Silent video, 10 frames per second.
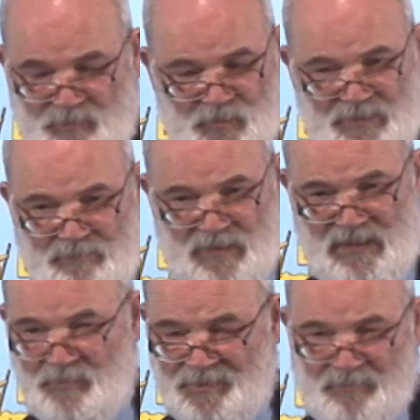that when
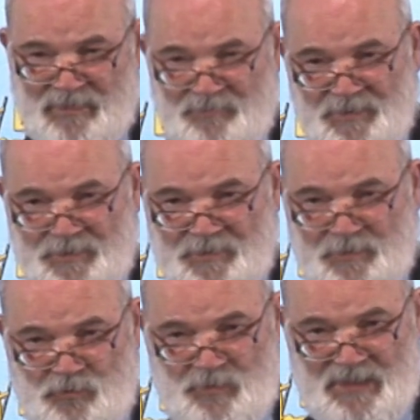I was around as a
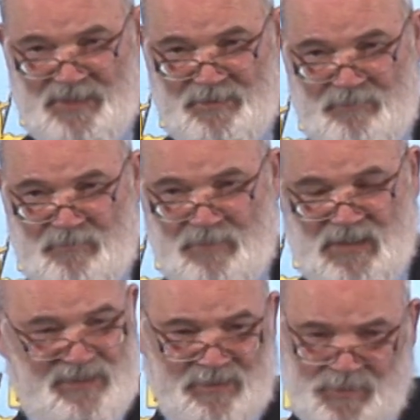school kid,
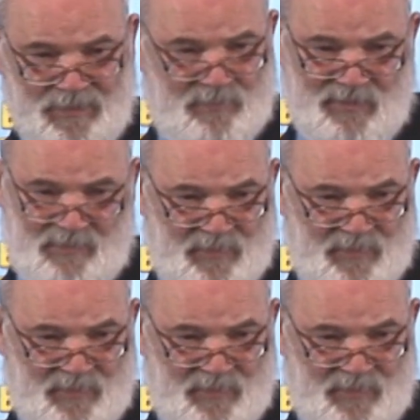I didn't see many